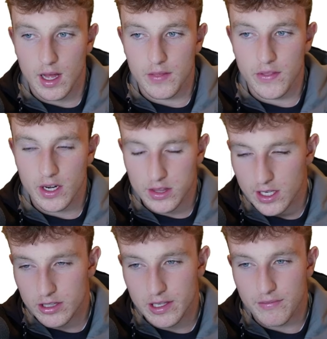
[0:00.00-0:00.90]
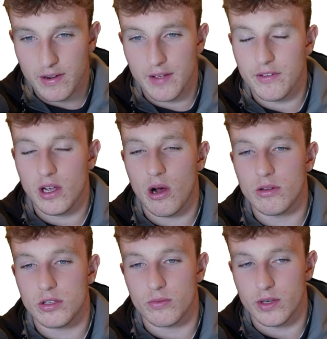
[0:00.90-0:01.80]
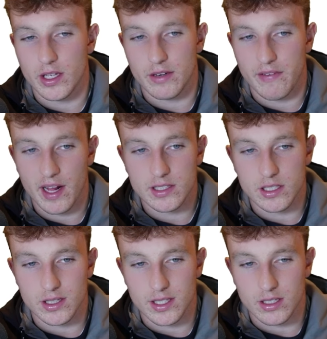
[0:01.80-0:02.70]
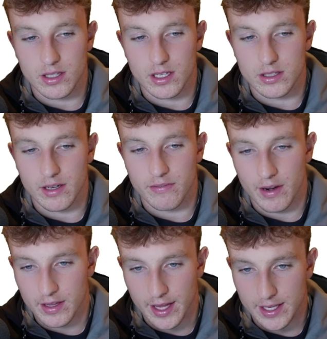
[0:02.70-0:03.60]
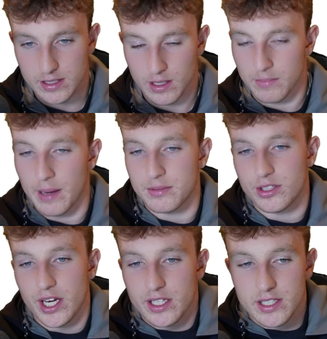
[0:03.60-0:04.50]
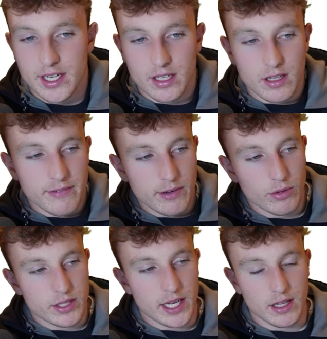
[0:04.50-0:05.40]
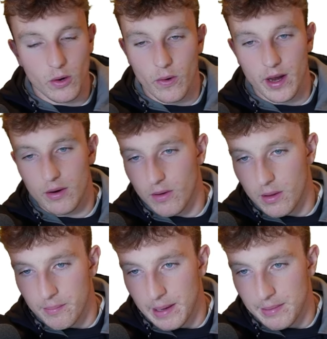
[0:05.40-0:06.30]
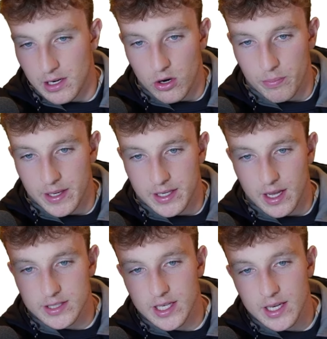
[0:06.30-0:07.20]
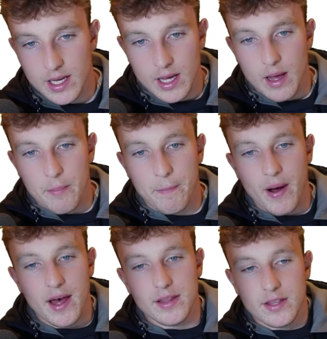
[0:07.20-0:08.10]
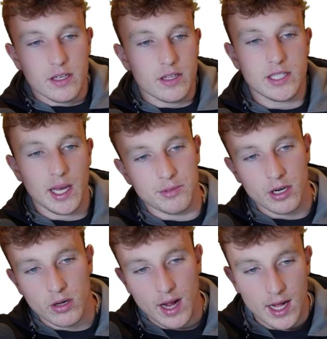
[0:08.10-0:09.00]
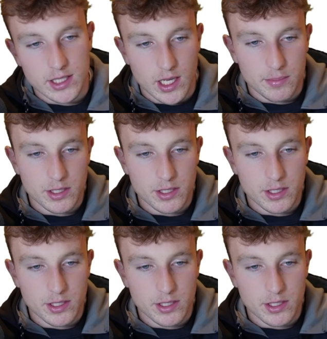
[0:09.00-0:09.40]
They're a little different. If you go into a really advanced, they're a little different. Like sometimes a chain of state delivery will take liquidity, well, maybe an OB doesn't, but they're the same general concept.